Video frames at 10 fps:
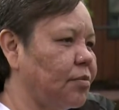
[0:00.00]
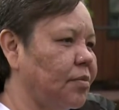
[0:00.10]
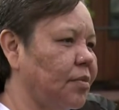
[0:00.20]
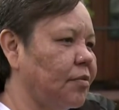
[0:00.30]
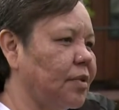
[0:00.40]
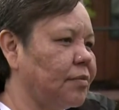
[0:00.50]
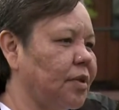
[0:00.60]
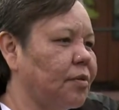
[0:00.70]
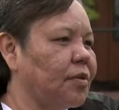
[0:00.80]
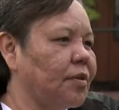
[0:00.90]
We
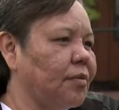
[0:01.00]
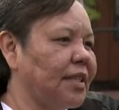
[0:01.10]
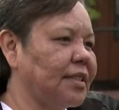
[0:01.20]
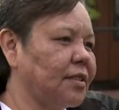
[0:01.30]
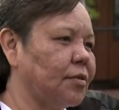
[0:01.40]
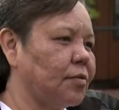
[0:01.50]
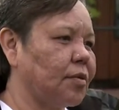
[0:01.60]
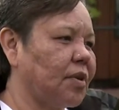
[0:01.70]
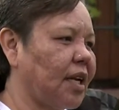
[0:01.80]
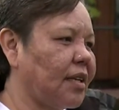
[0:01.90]
were
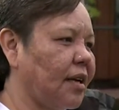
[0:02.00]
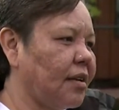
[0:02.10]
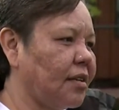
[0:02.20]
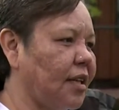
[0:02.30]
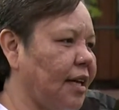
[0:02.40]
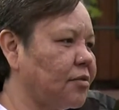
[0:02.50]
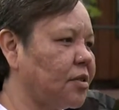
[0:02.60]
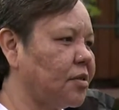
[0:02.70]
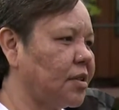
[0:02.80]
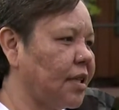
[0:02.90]
not
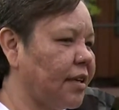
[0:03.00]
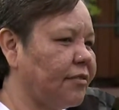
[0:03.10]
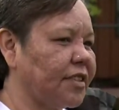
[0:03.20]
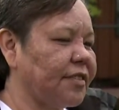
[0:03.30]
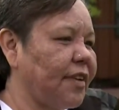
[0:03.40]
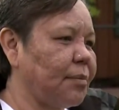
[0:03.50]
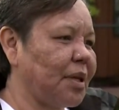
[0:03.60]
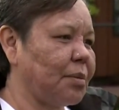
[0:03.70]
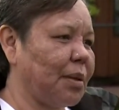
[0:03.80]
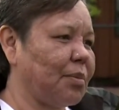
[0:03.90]
allowed the
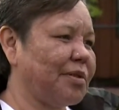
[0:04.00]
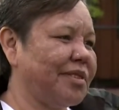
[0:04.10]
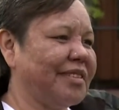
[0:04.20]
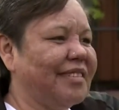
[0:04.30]
family members.